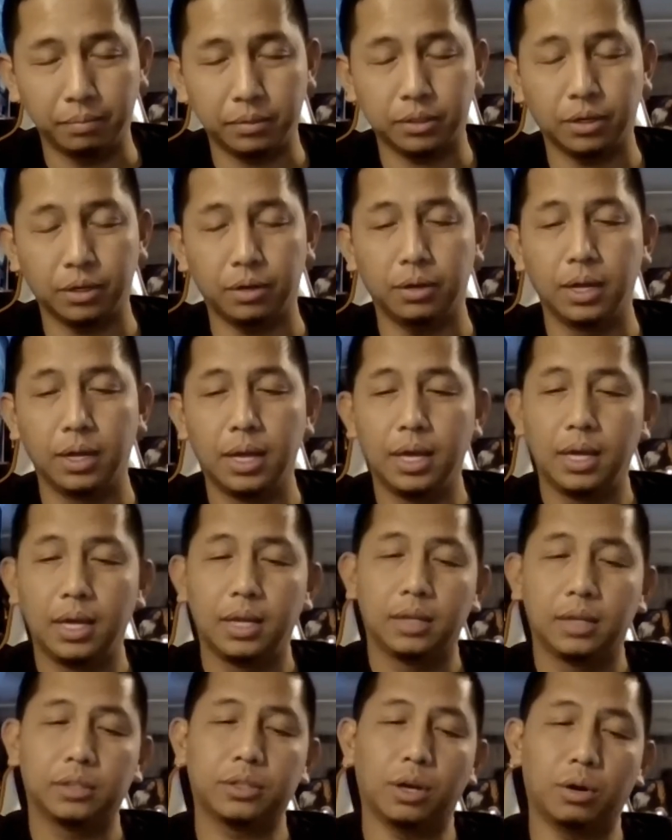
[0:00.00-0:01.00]
So,
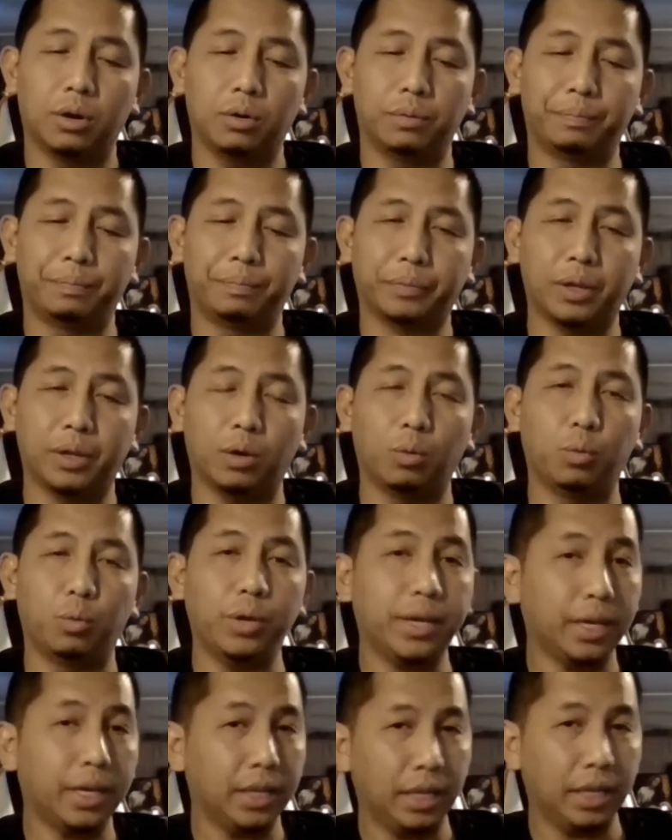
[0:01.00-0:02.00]
so we
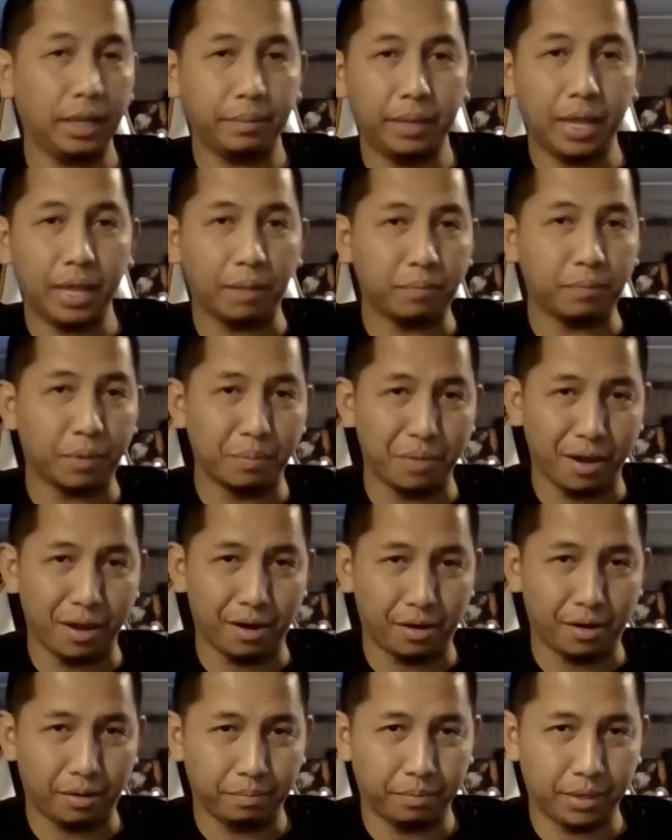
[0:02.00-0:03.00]
can eliminate from
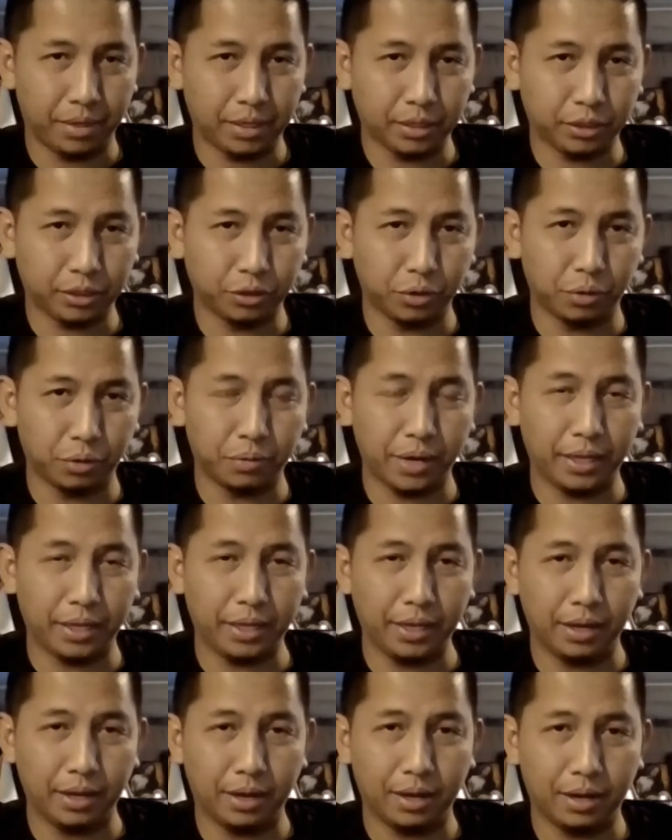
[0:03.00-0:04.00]
there because you're
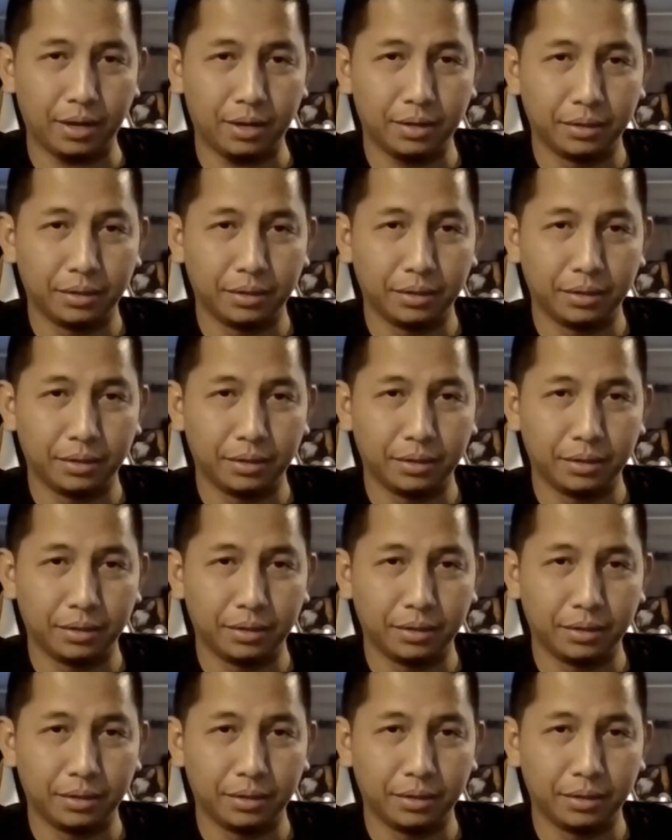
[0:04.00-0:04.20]
already uh,